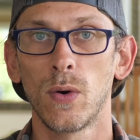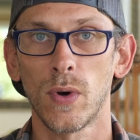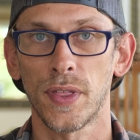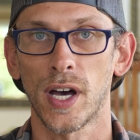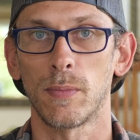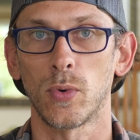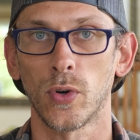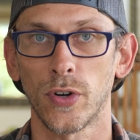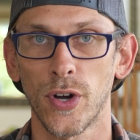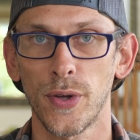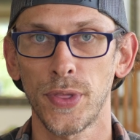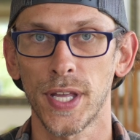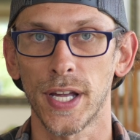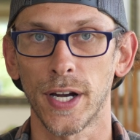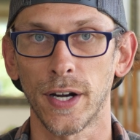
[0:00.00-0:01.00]
with Humble
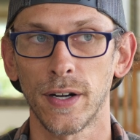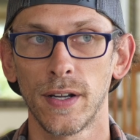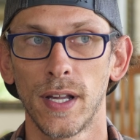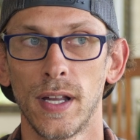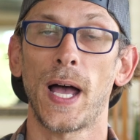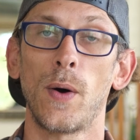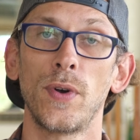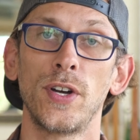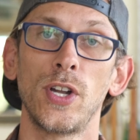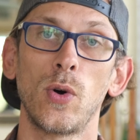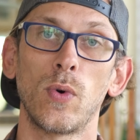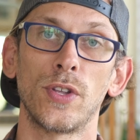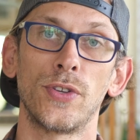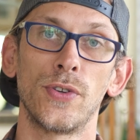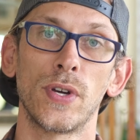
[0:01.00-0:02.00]
Growth here. I want to know
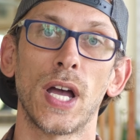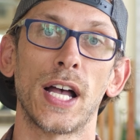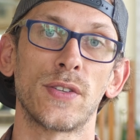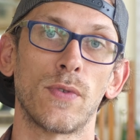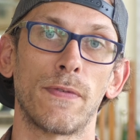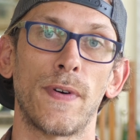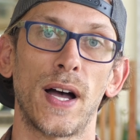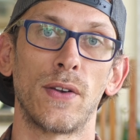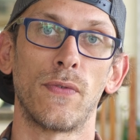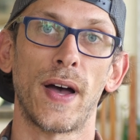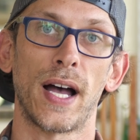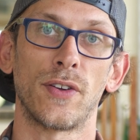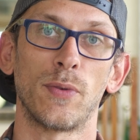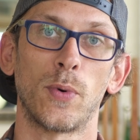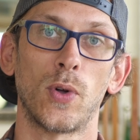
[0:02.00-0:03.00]
what you guys will find
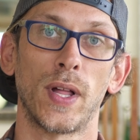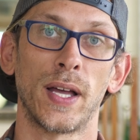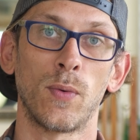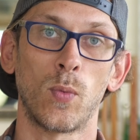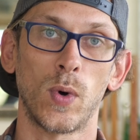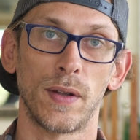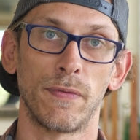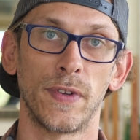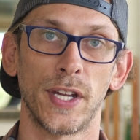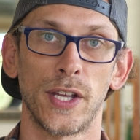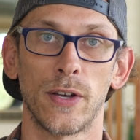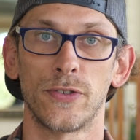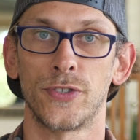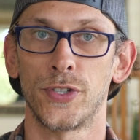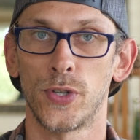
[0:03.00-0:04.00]
valuable and what
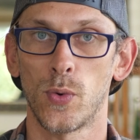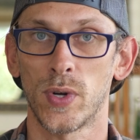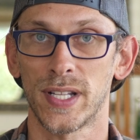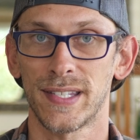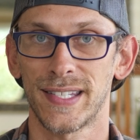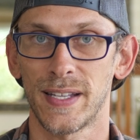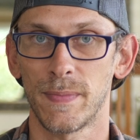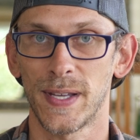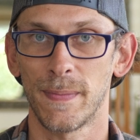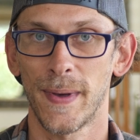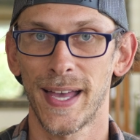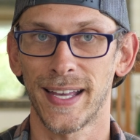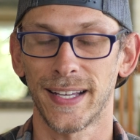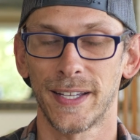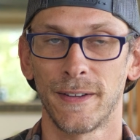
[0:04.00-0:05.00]
videos you want to see me
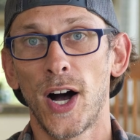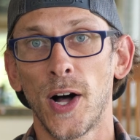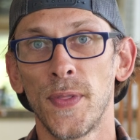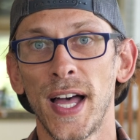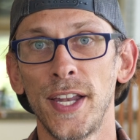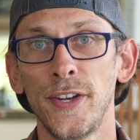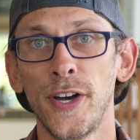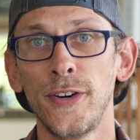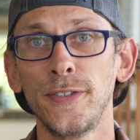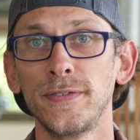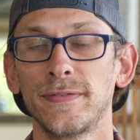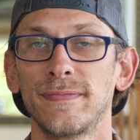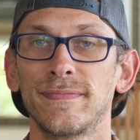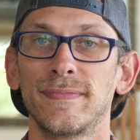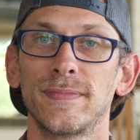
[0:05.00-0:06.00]
make. On that
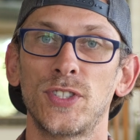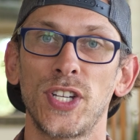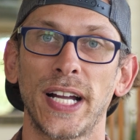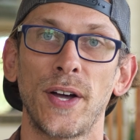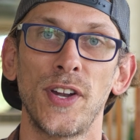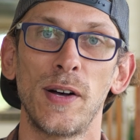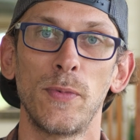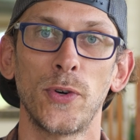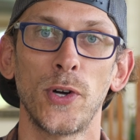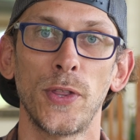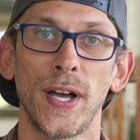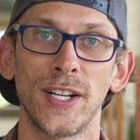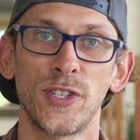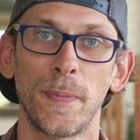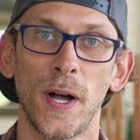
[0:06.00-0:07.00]
note, check out humble
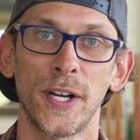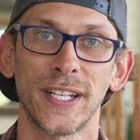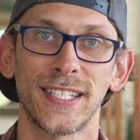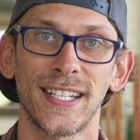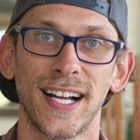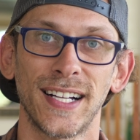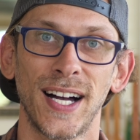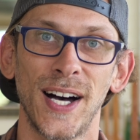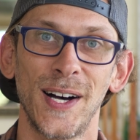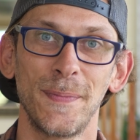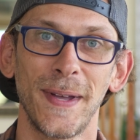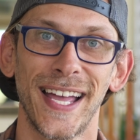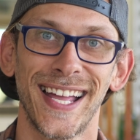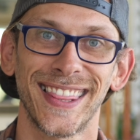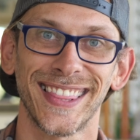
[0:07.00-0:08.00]
growth hydroponics dot
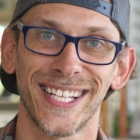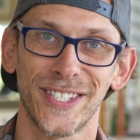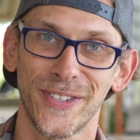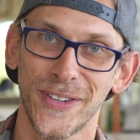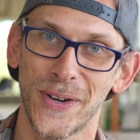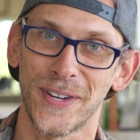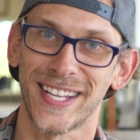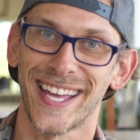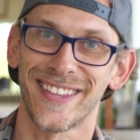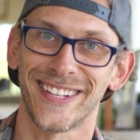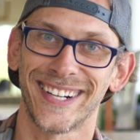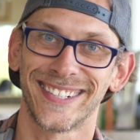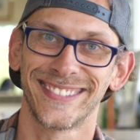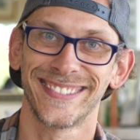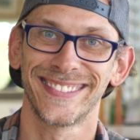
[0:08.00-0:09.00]
com and let's grow
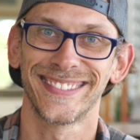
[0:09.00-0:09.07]
together.